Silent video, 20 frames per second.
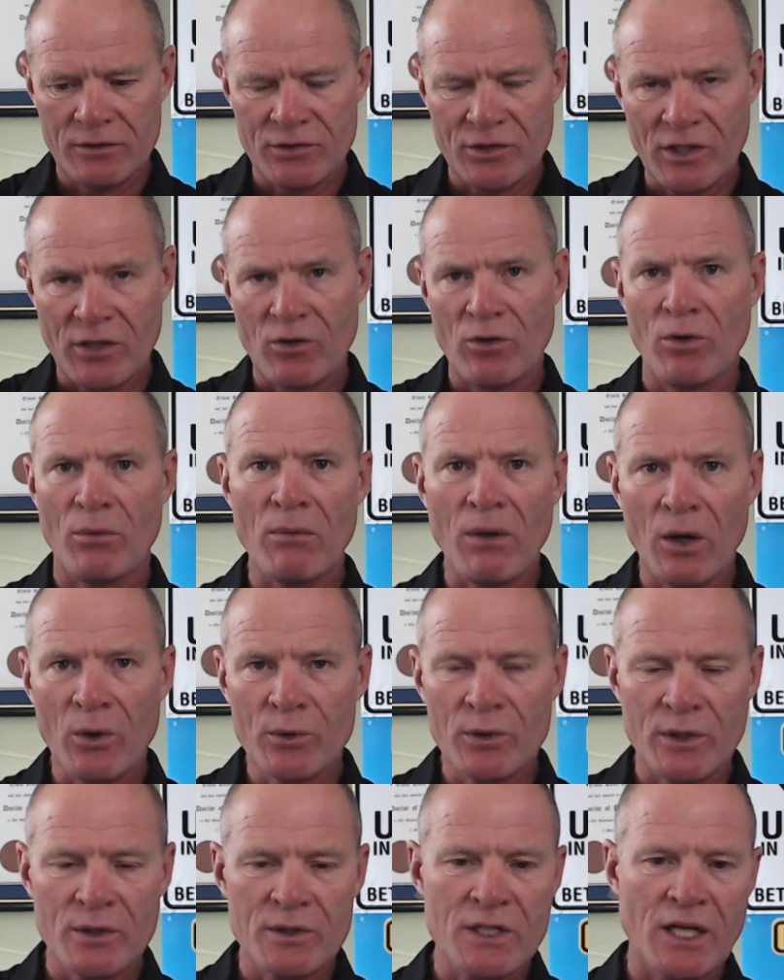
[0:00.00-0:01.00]
General
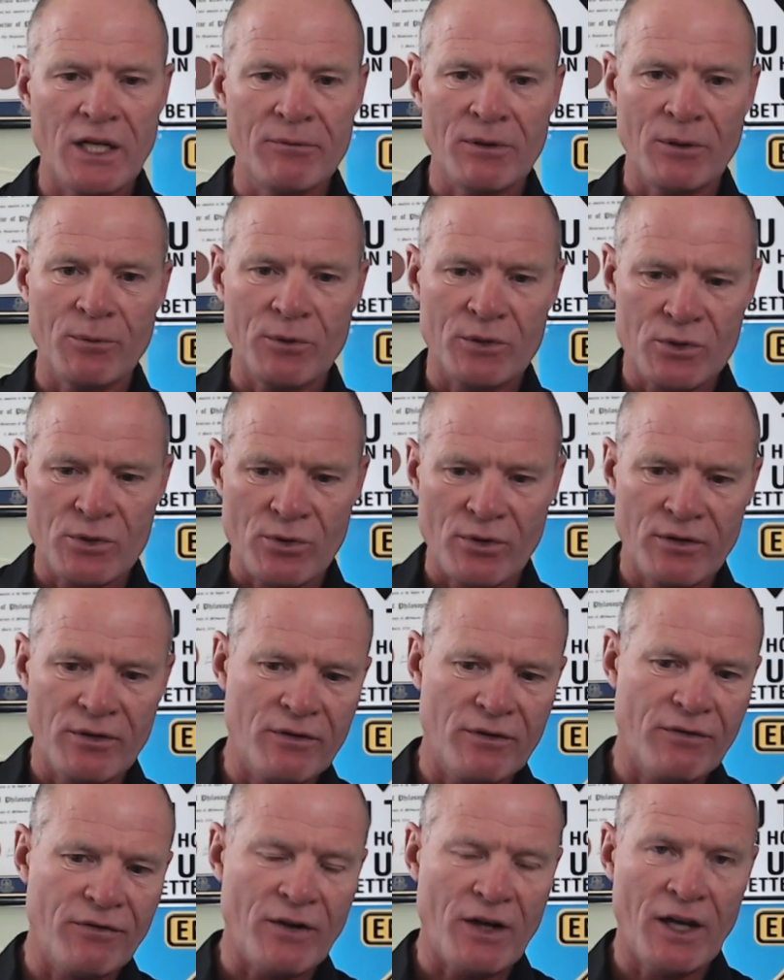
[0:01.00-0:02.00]
Motors came up with sort of
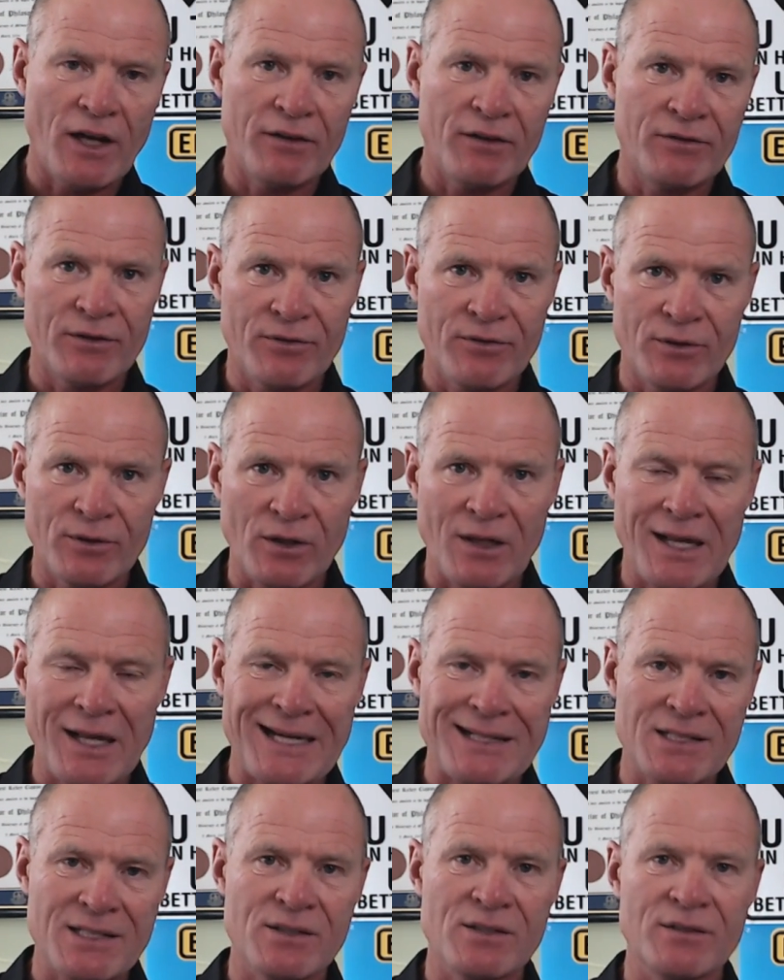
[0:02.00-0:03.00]
the 5 different
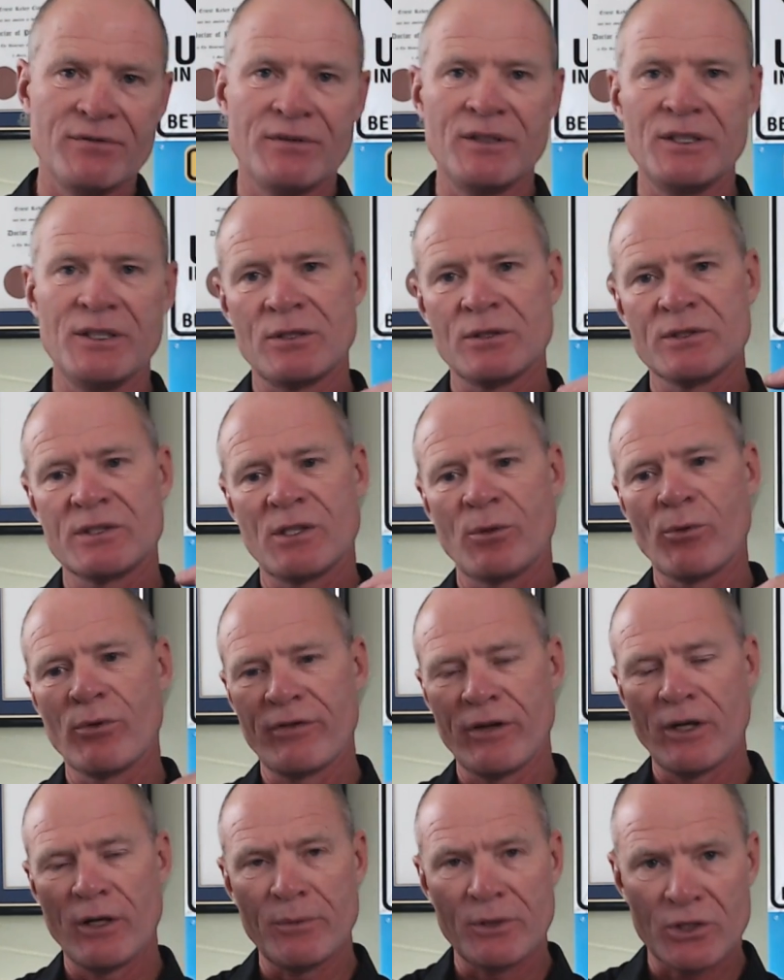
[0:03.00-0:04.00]
classes of vehicles that were
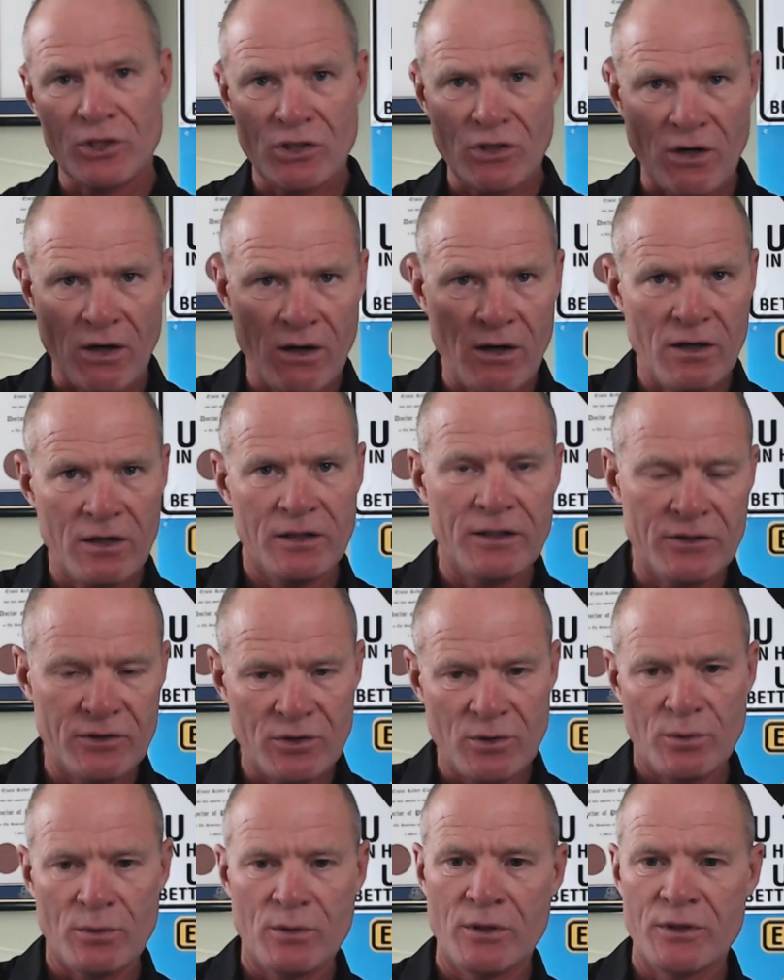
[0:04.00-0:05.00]
very much targeted
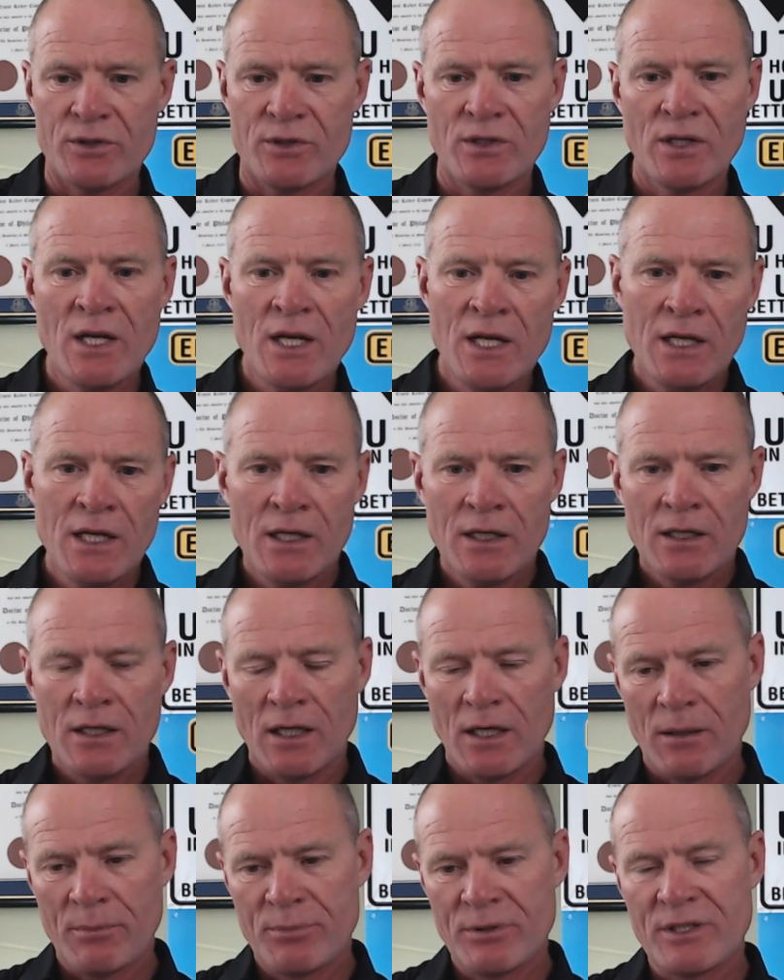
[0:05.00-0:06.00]
towards
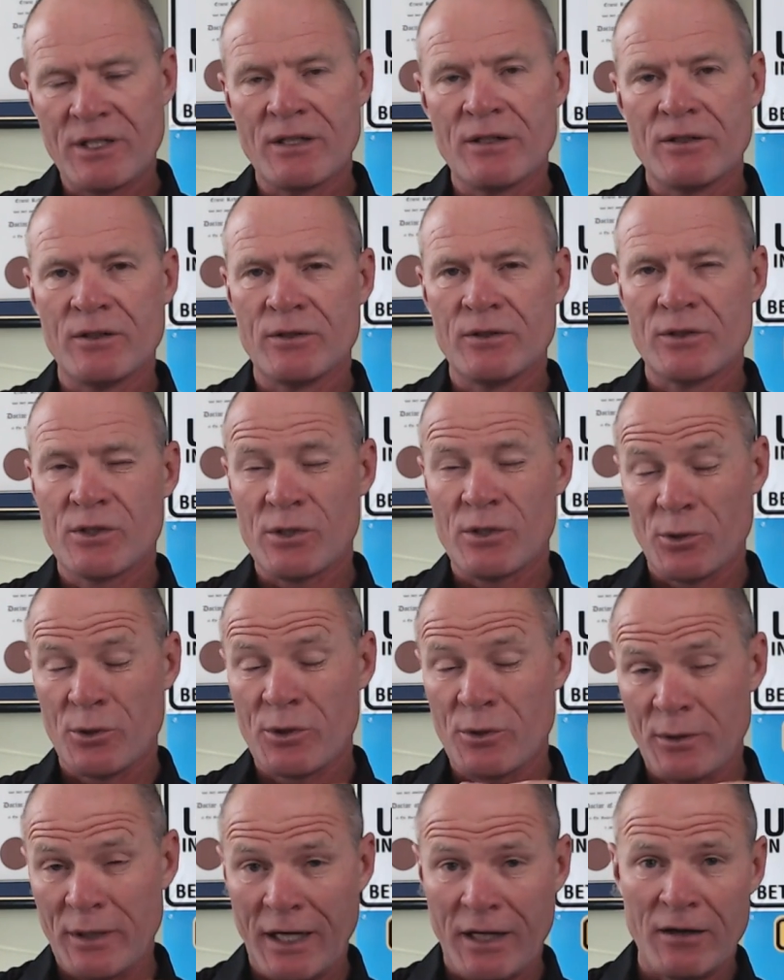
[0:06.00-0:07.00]
particular
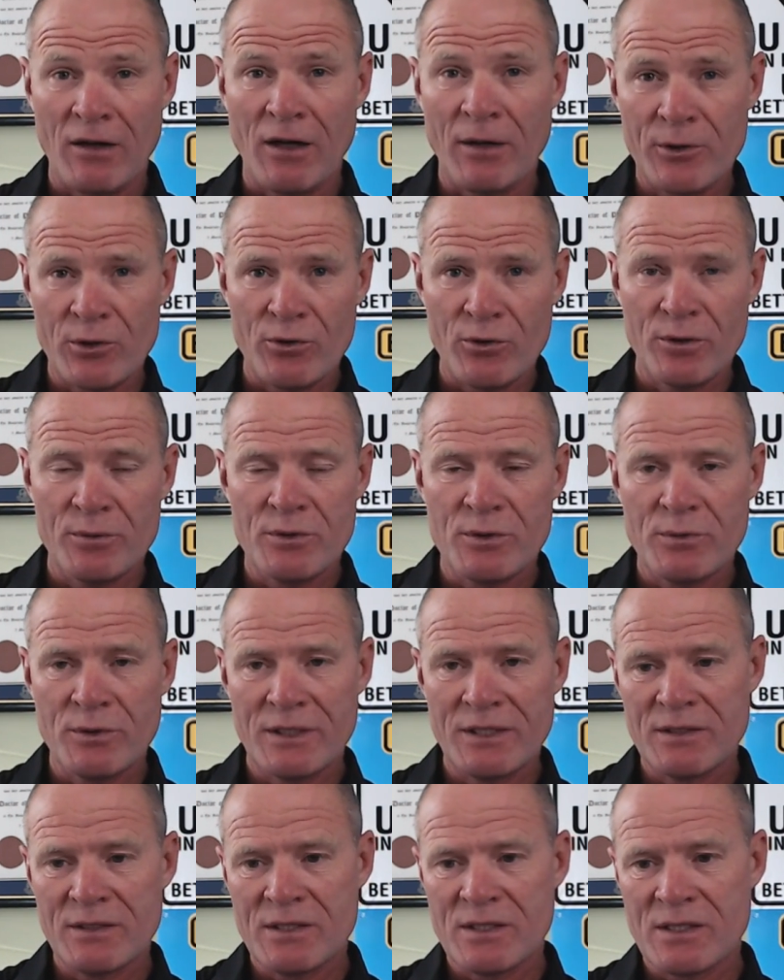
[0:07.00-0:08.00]
socioeconomic groups
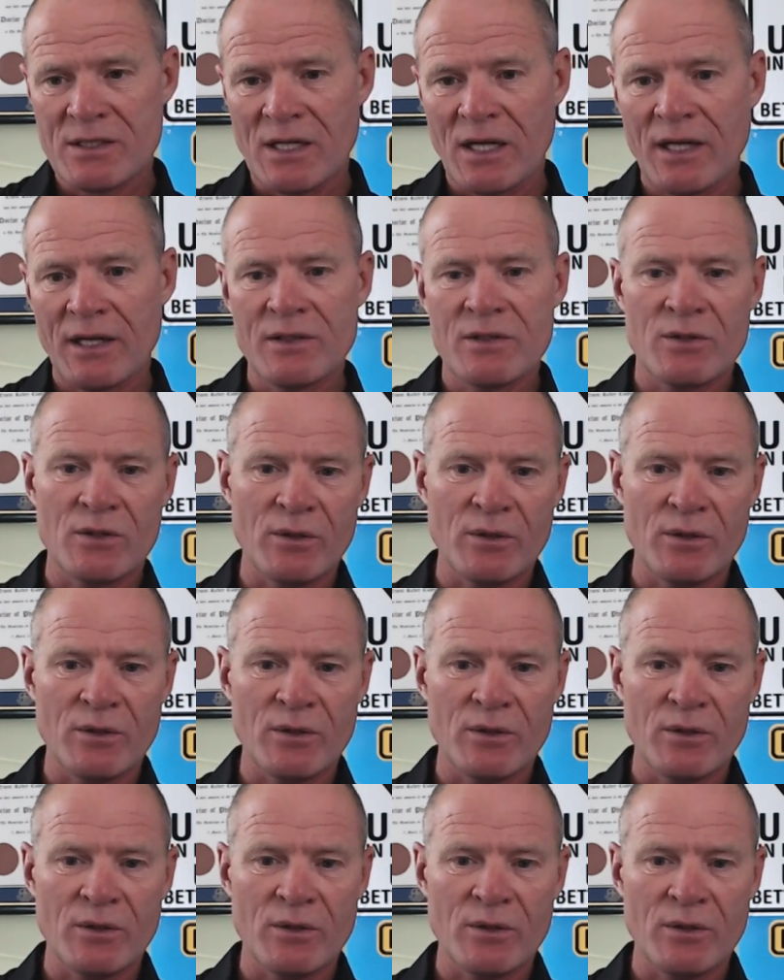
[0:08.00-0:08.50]
within society.